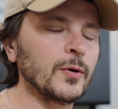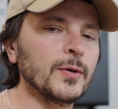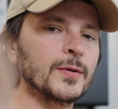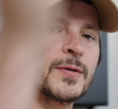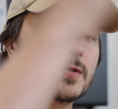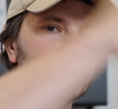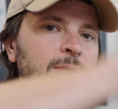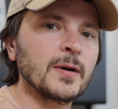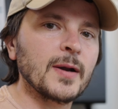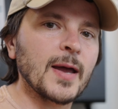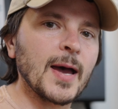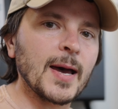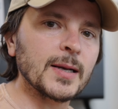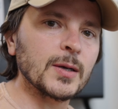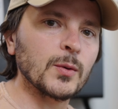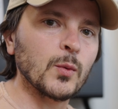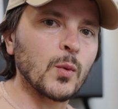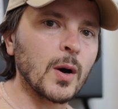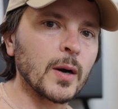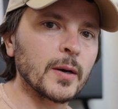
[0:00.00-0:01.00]
you start
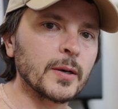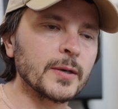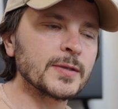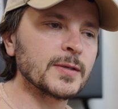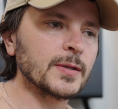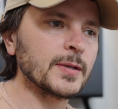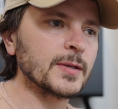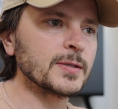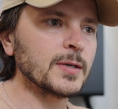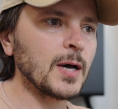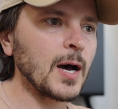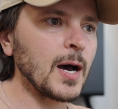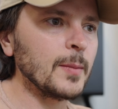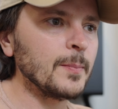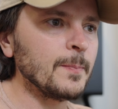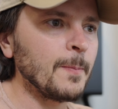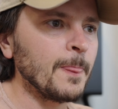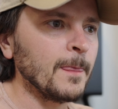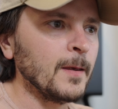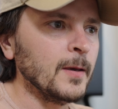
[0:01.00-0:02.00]
adding water to the top.